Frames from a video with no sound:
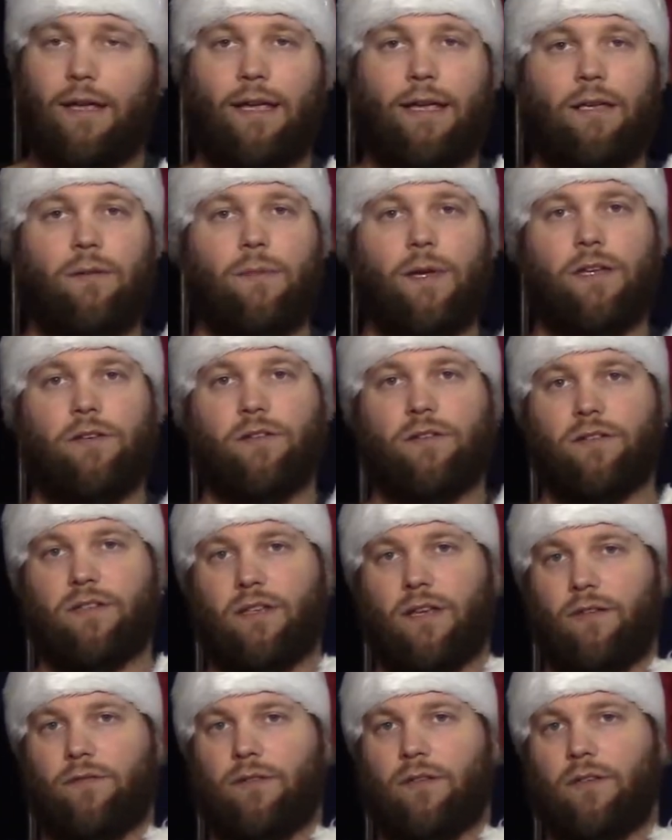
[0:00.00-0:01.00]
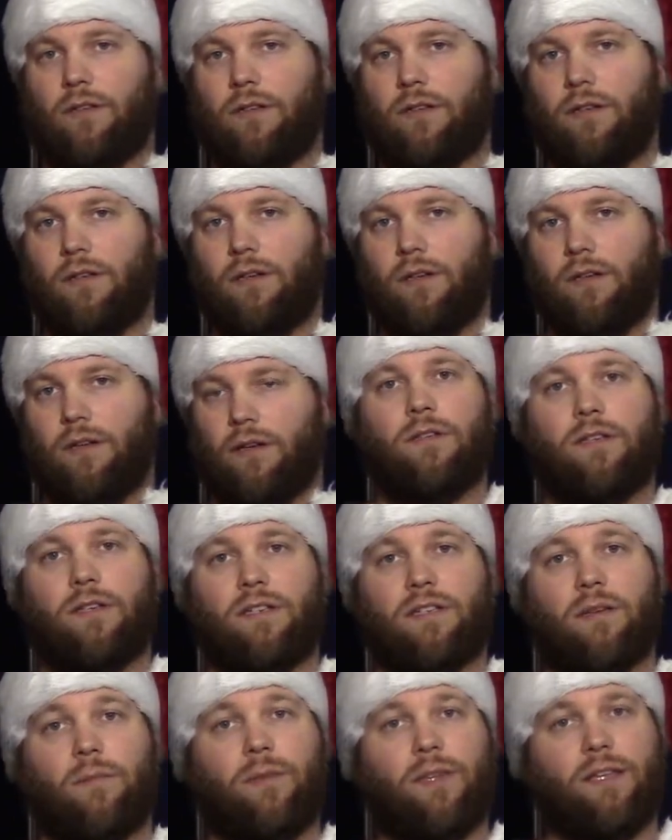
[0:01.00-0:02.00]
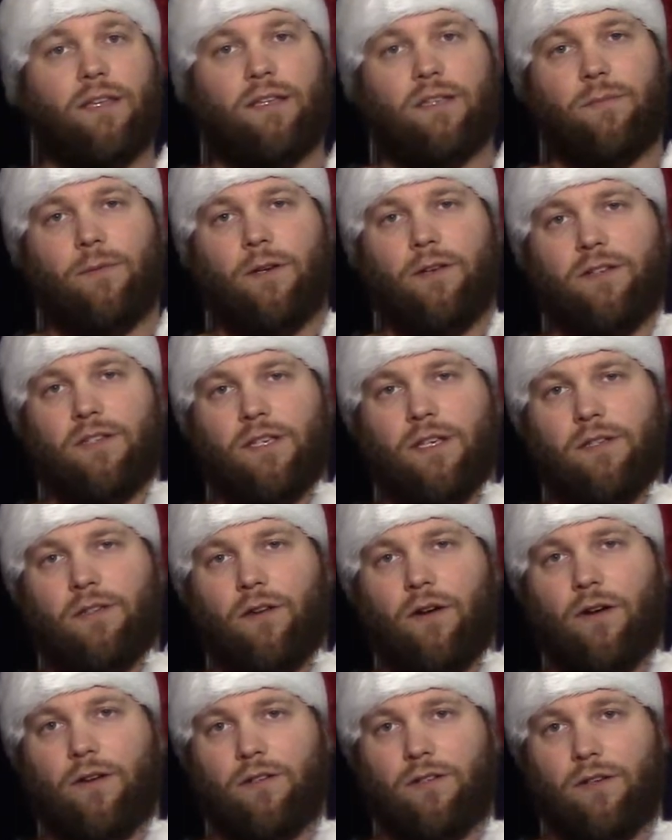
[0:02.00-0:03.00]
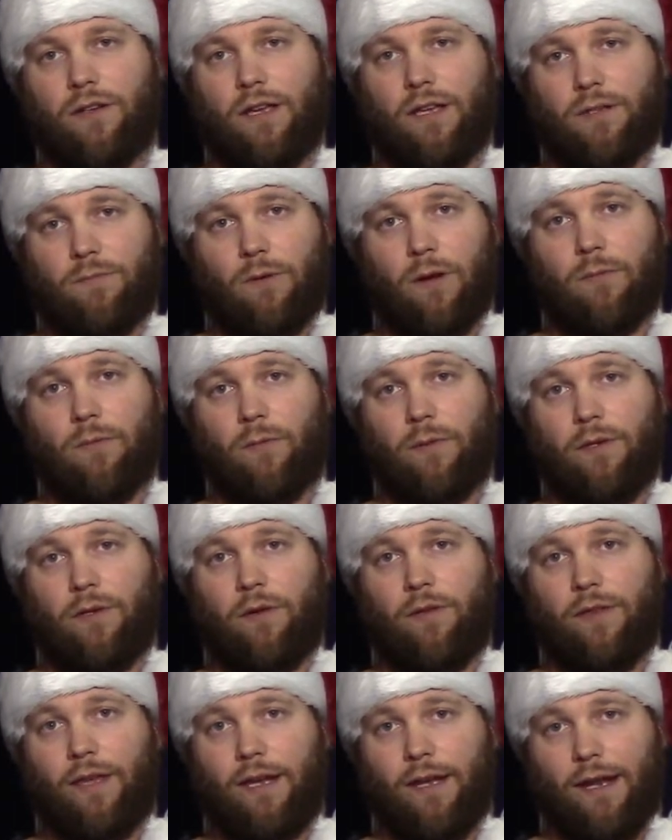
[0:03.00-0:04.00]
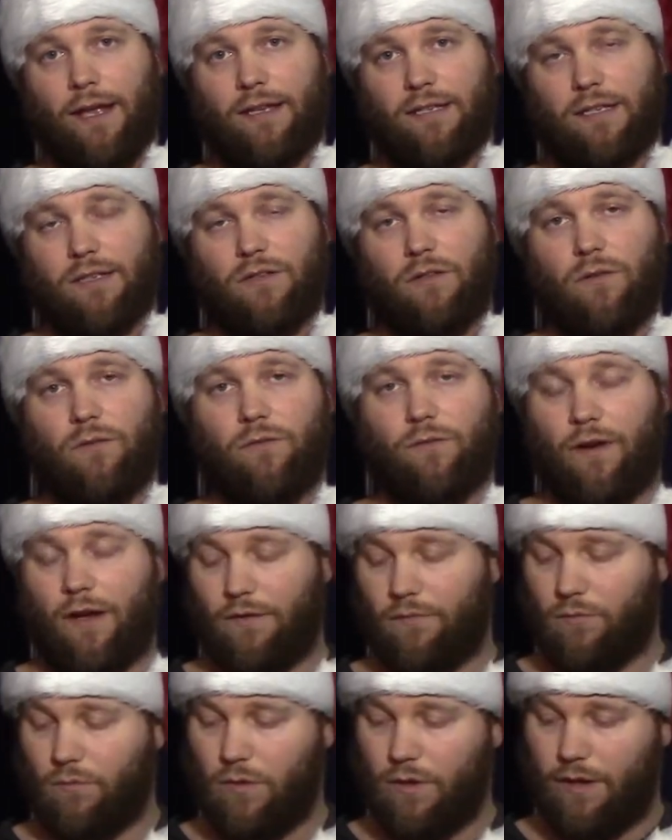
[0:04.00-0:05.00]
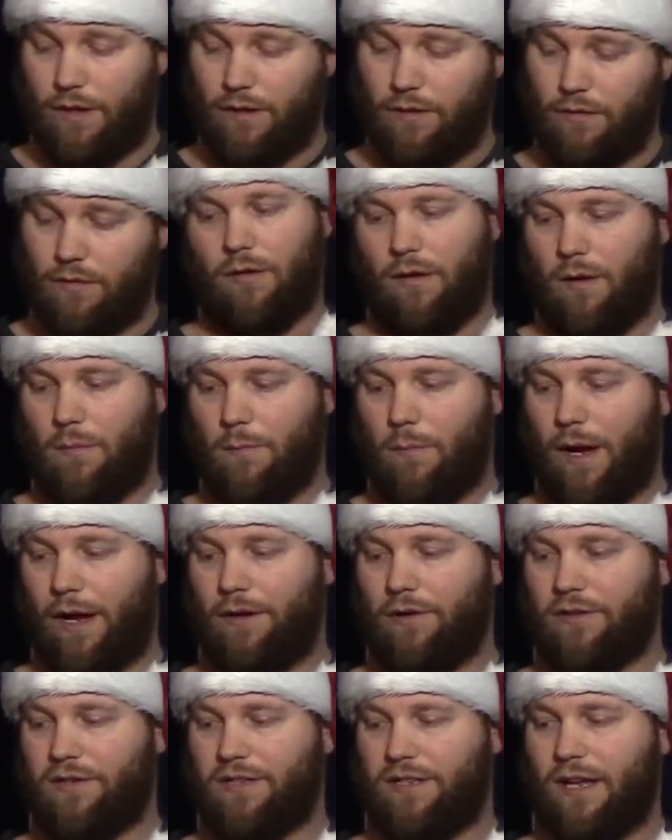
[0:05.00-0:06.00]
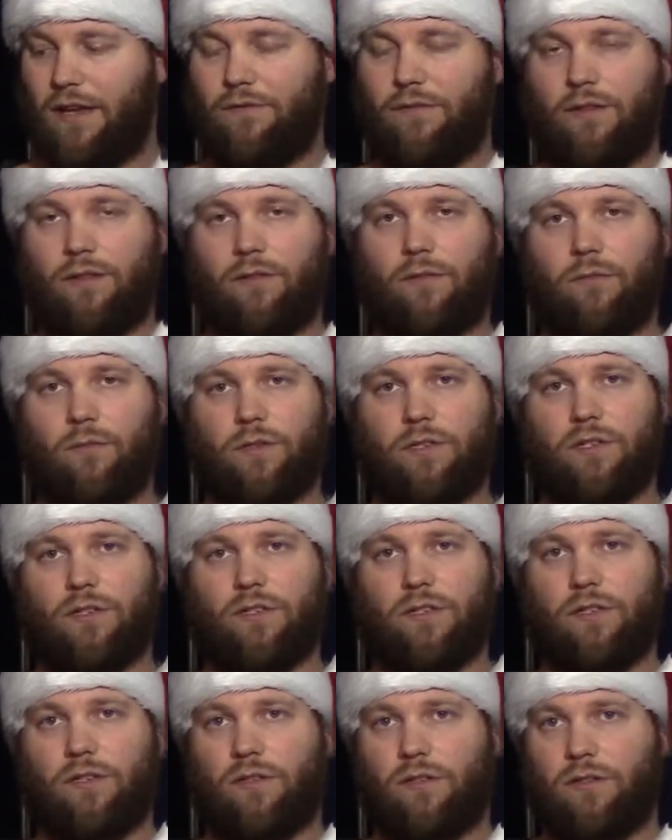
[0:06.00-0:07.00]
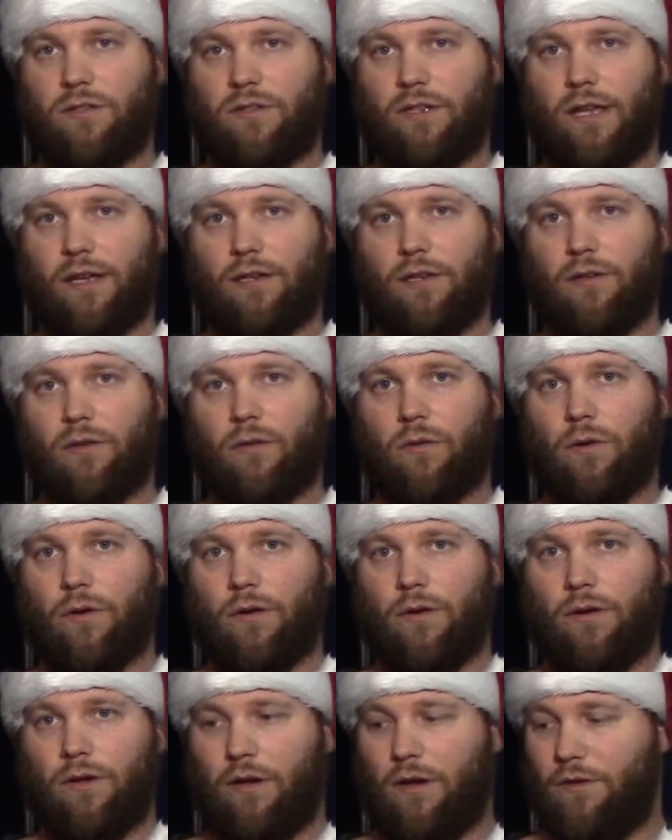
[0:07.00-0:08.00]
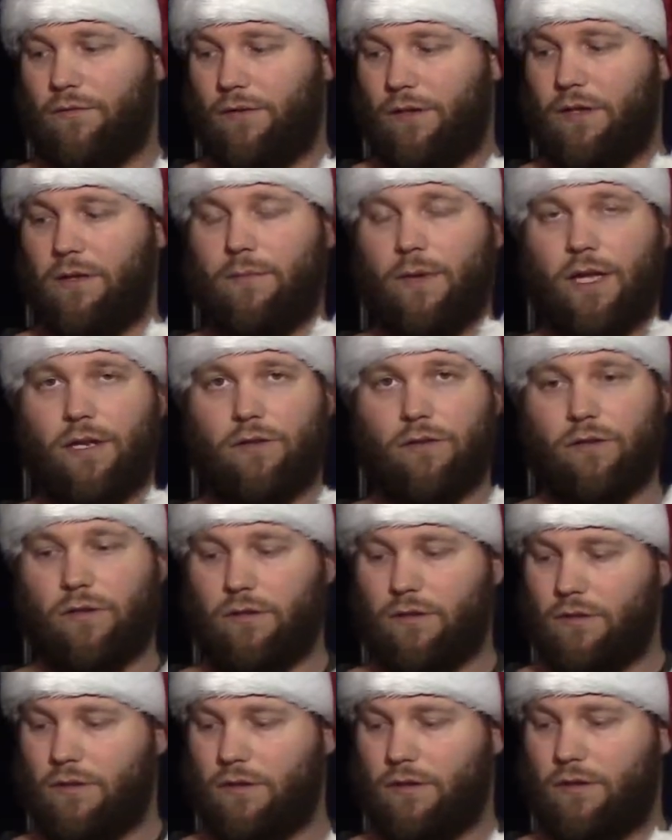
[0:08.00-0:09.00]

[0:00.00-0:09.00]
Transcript: E major 7. To some of the experienced guitarists, you guys probably know that as a 2-5-1. A minor 7th, which is the 2nd chord of E major,